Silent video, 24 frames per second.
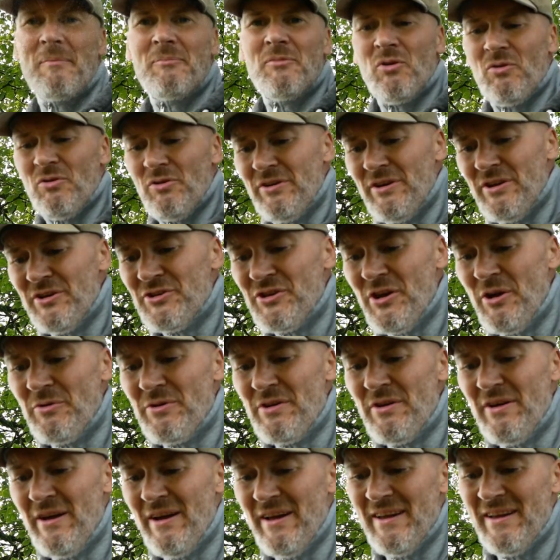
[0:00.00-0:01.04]
not going to show
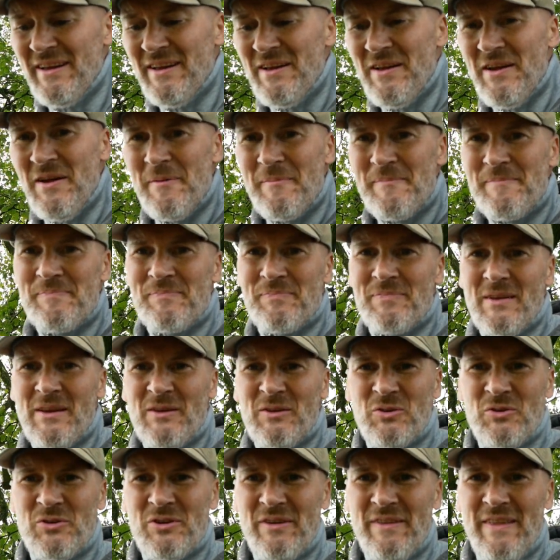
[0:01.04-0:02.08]
you,
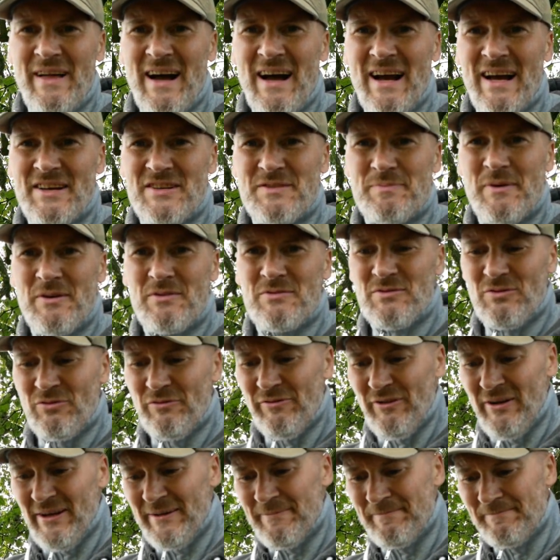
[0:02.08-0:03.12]
look at that, it smells
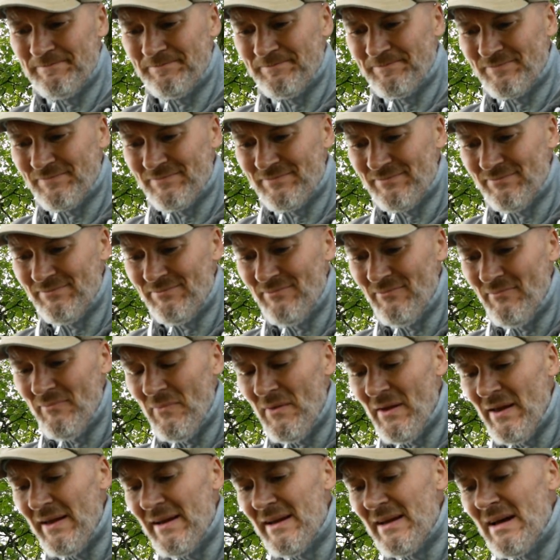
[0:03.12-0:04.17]
lovely.
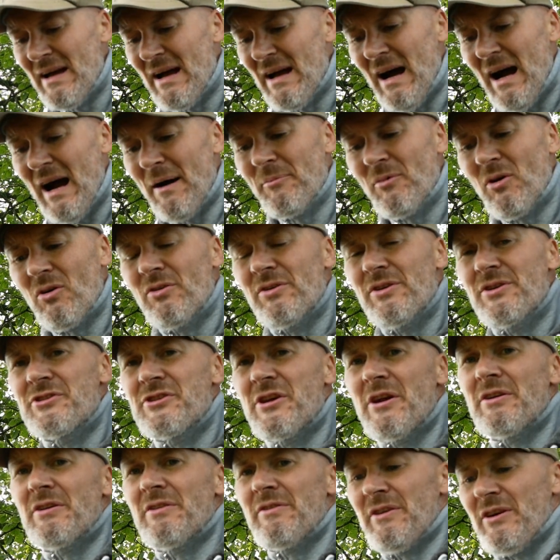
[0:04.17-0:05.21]
I'm not going to show
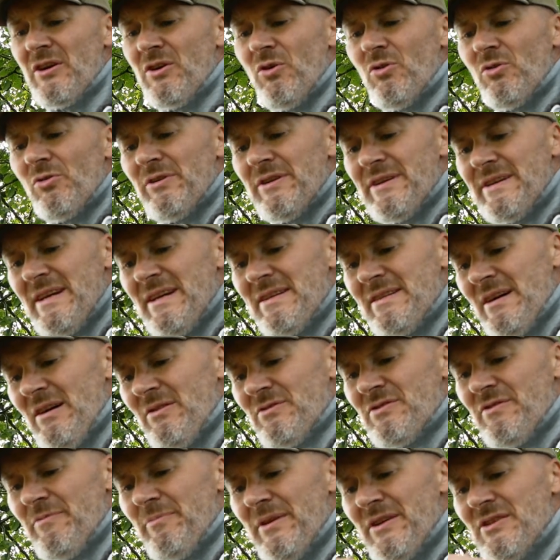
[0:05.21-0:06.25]
you the gory
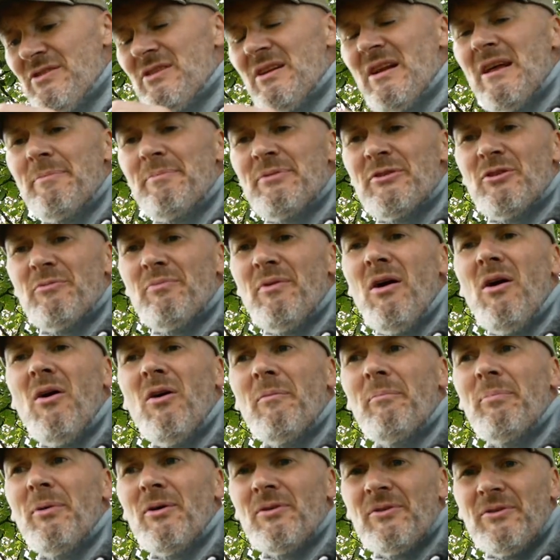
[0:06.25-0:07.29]
details of me slurping up a
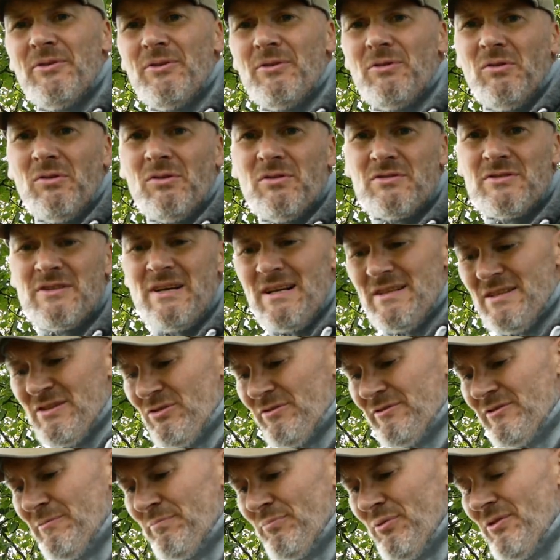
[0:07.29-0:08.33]
hot pot noodle because that's
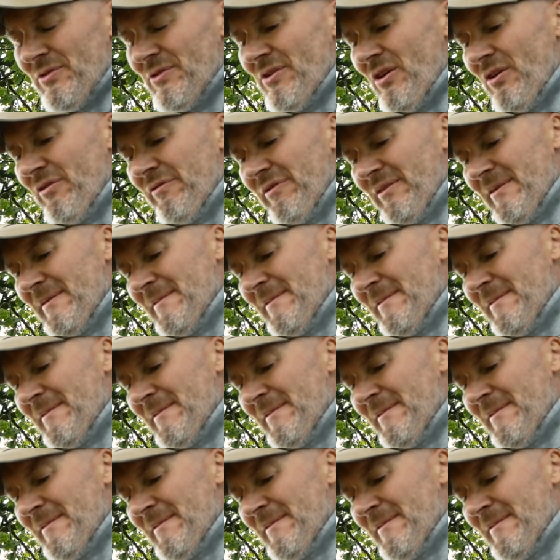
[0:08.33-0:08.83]
enough to put you off